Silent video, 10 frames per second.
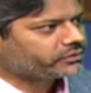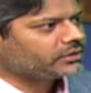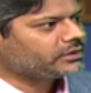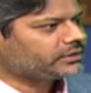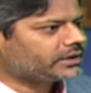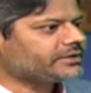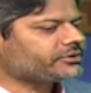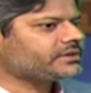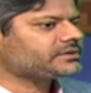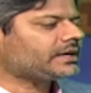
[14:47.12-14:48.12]
north, the
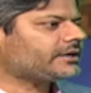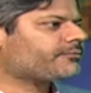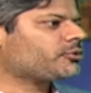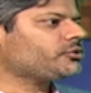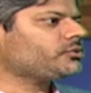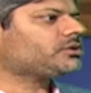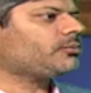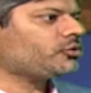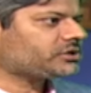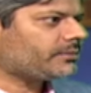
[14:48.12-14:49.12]
countries that have produced
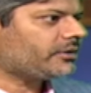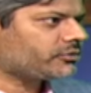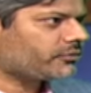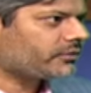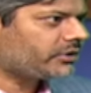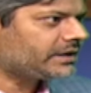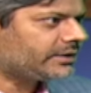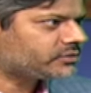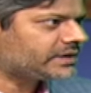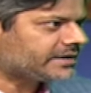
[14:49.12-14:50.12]
the most amount of
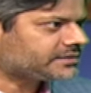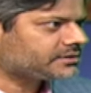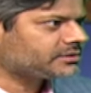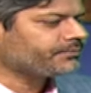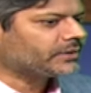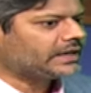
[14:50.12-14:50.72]
greenhouse gases,